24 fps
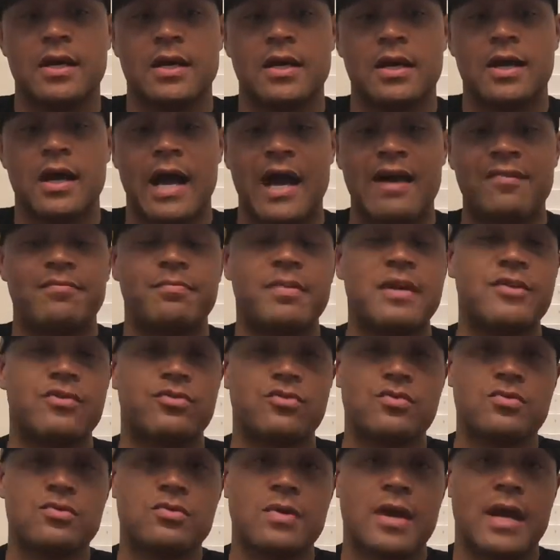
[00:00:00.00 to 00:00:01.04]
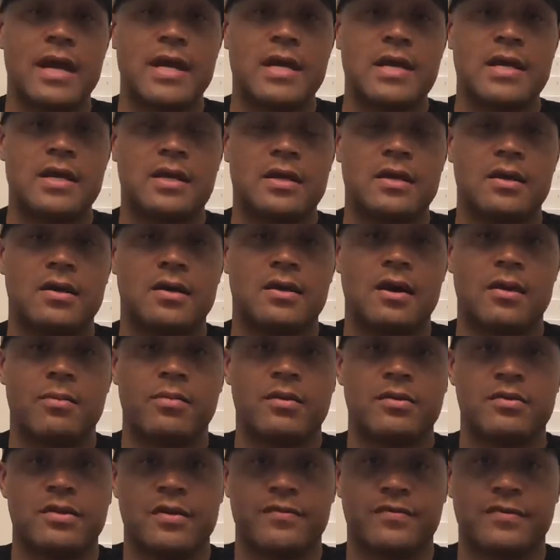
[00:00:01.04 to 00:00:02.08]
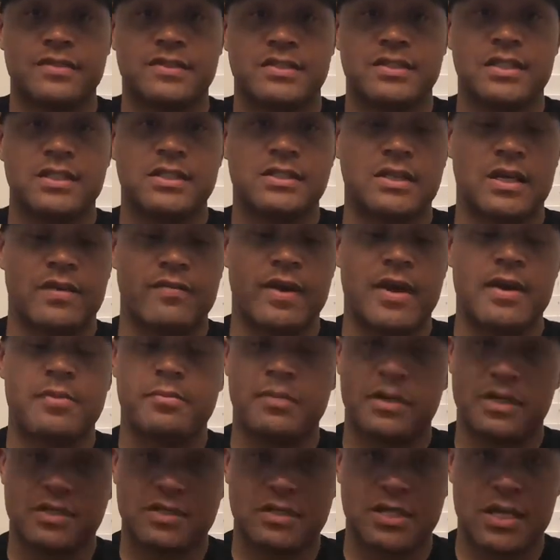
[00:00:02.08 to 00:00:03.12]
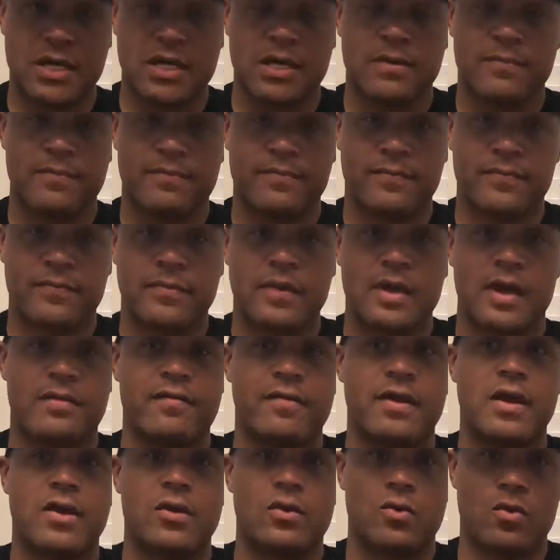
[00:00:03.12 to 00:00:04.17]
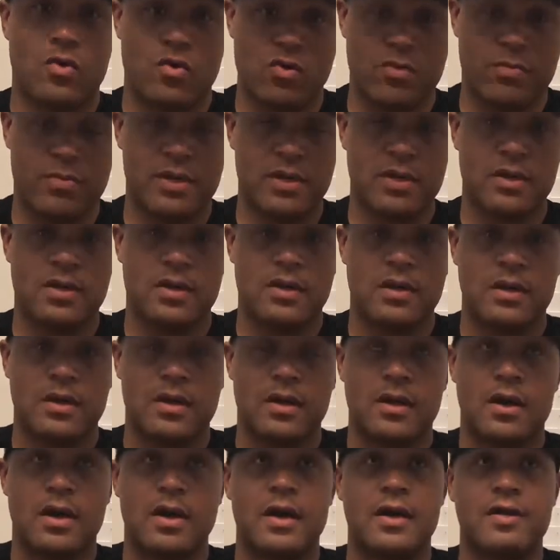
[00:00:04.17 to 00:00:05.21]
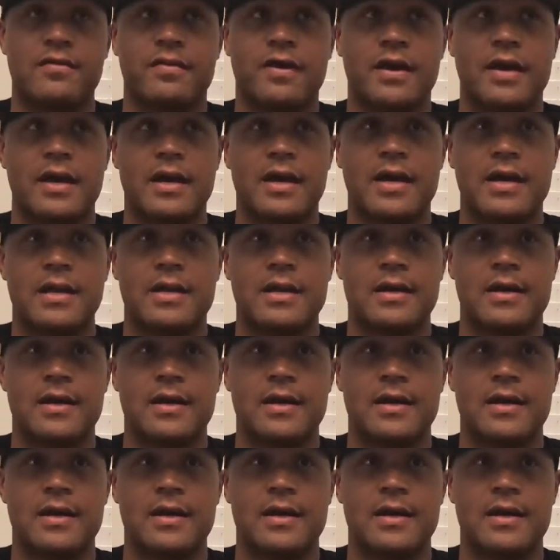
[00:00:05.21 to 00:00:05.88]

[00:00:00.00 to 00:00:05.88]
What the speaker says: I've been through a couple of different seats. I've had Mustang, I've had a Corbin, I've had